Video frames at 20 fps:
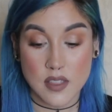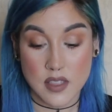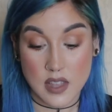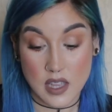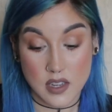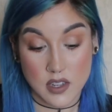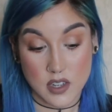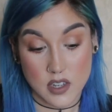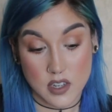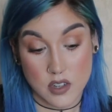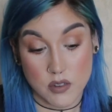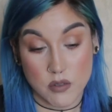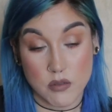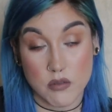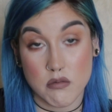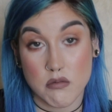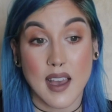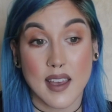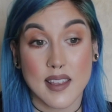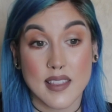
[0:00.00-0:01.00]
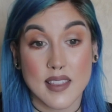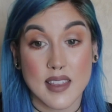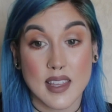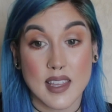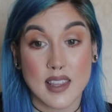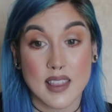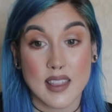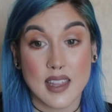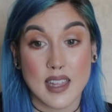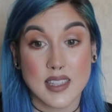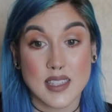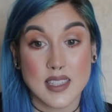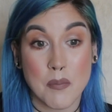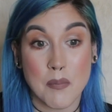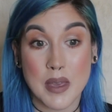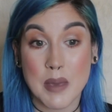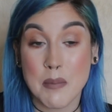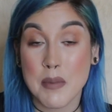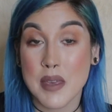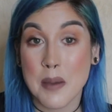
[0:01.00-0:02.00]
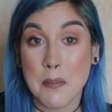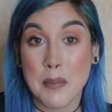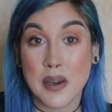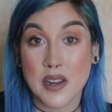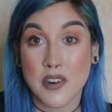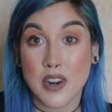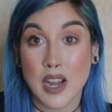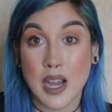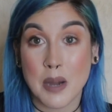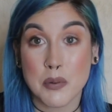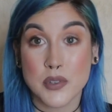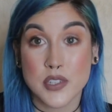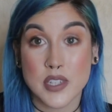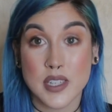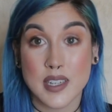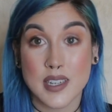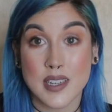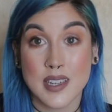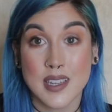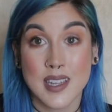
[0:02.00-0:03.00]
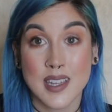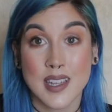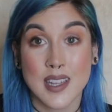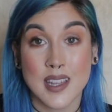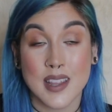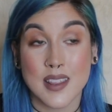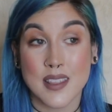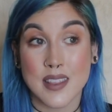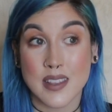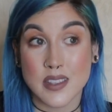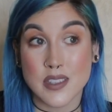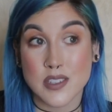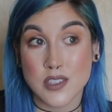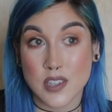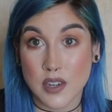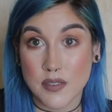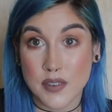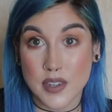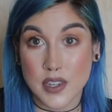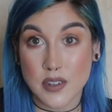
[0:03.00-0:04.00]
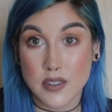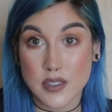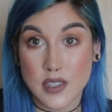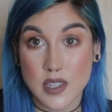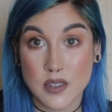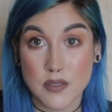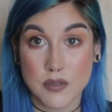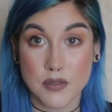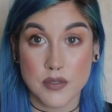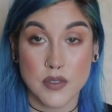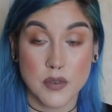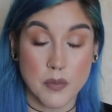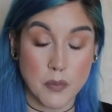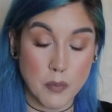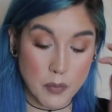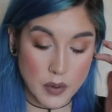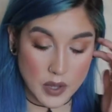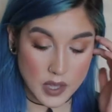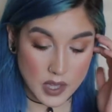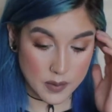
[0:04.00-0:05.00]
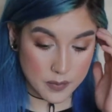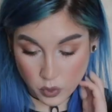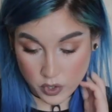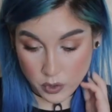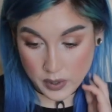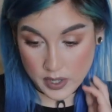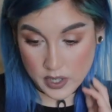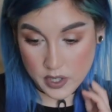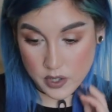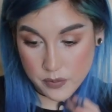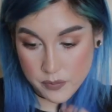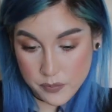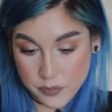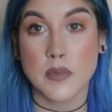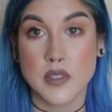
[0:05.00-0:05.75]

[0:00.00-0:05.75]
then you know, I think that's maybe a better option than starving yourself. But what do I know?